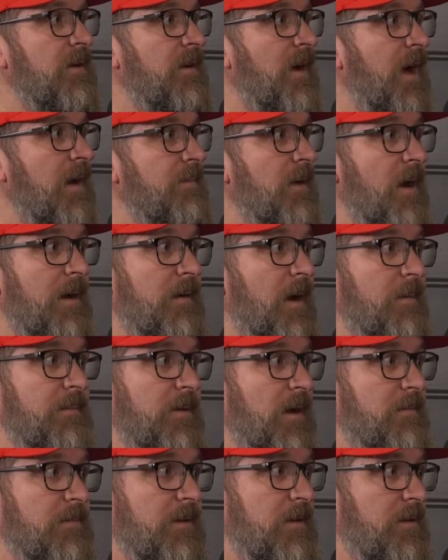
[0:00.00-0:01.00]

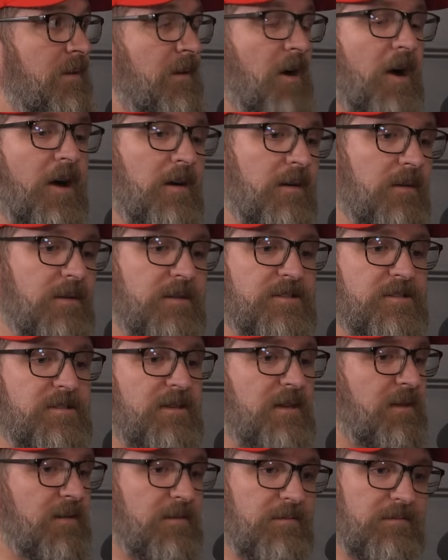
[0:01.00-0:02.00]
I mean, harlots
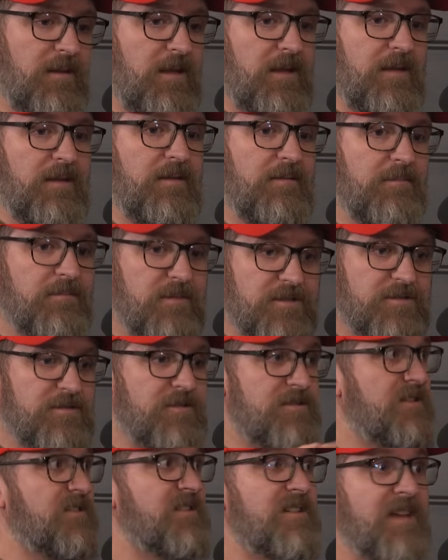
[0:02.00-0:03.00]
in
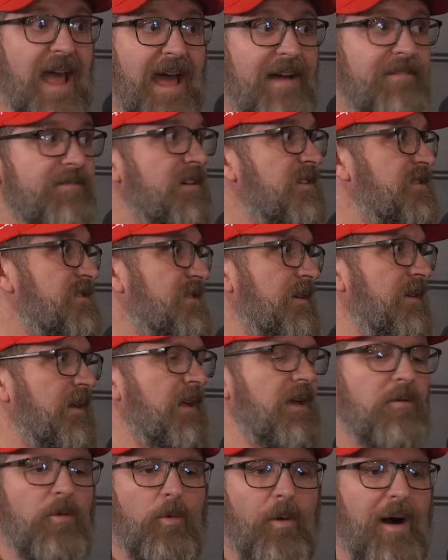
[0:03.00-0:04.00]
mistresses in every
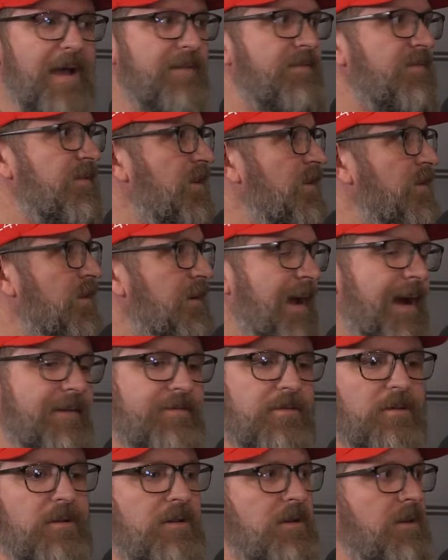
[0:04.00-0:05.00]
city. Wife knew it.
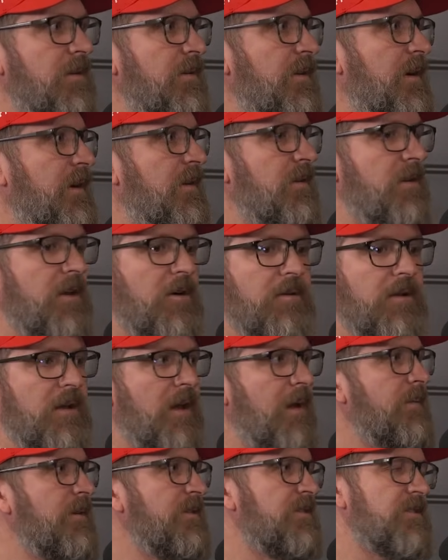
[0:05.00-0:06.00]
Everyone knew it.
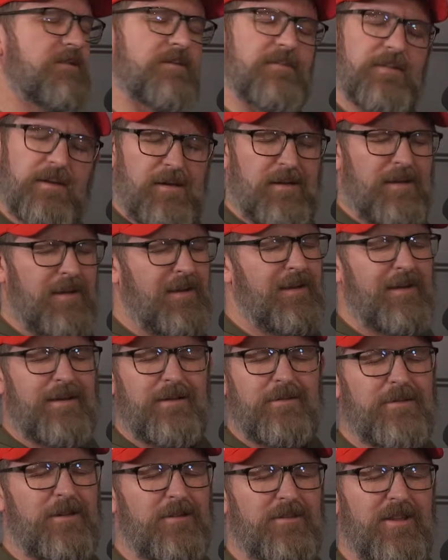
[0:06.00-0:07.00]
Just
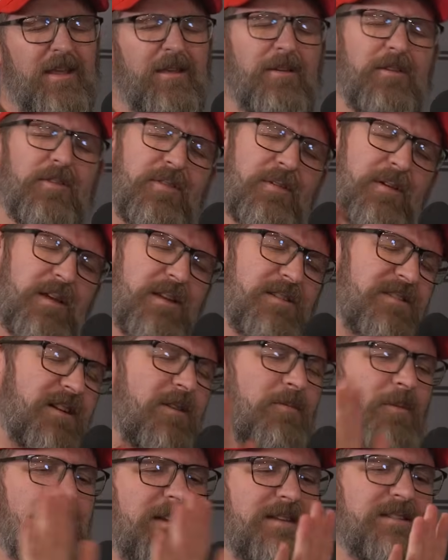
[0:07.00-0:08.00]
when you consider
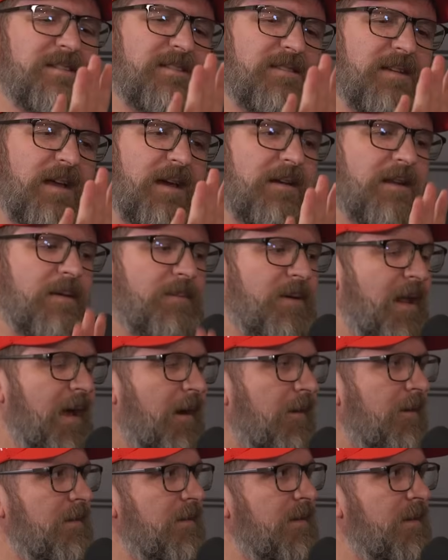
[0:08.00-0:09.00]
what he said compared to
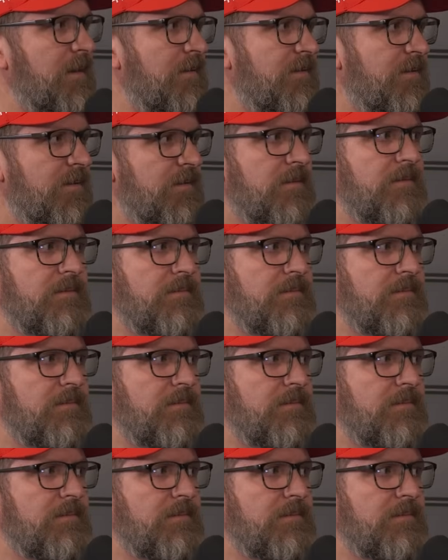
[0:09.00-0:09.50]
how he lived,